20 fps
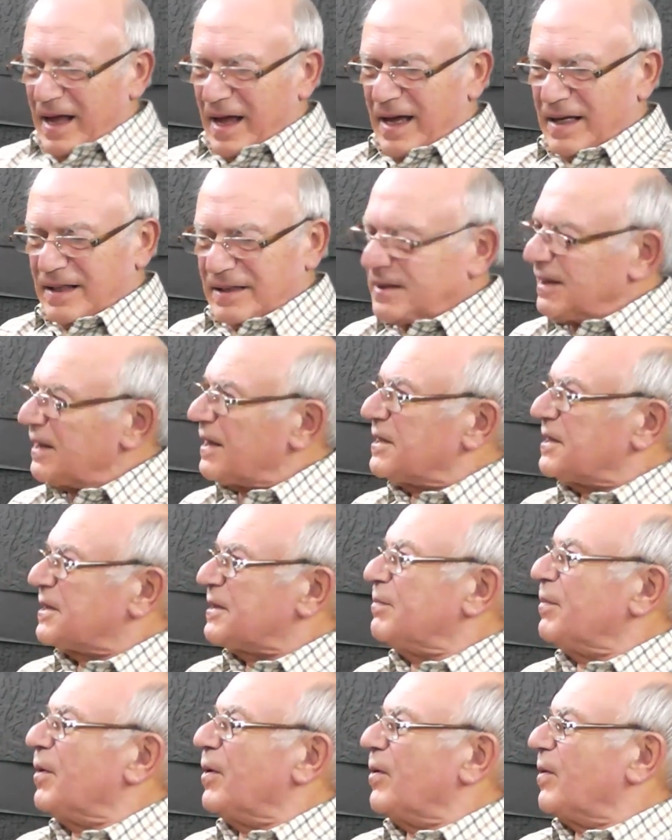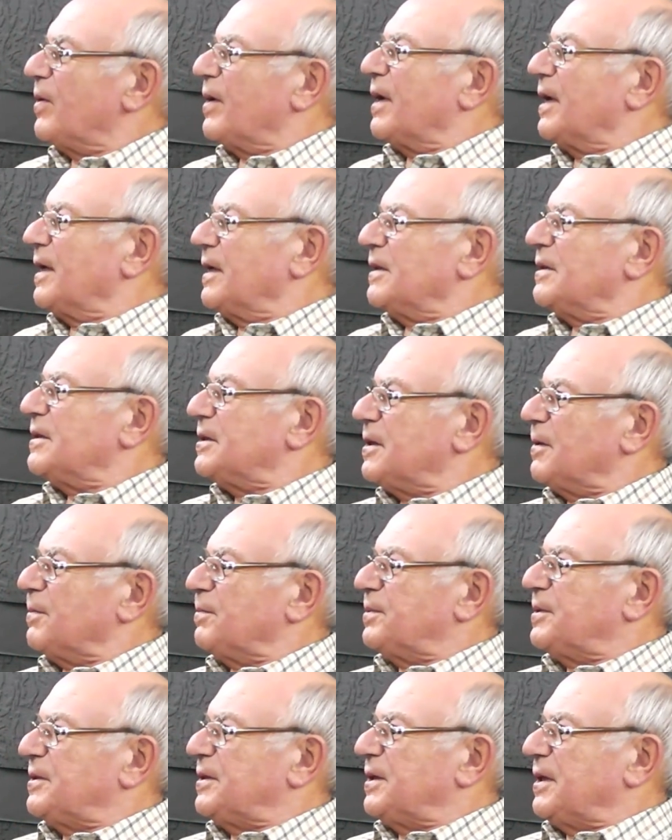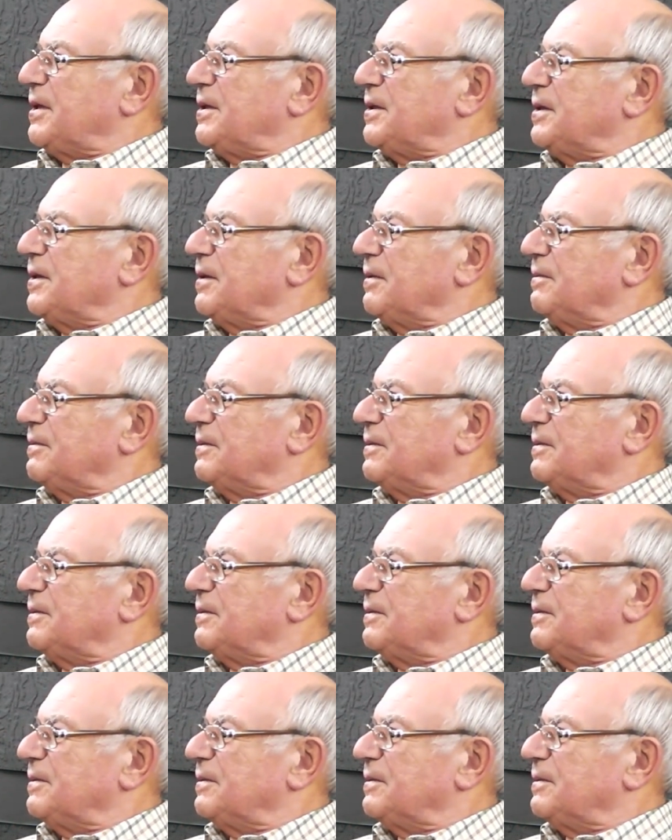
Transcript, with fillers: at a smoking substitute.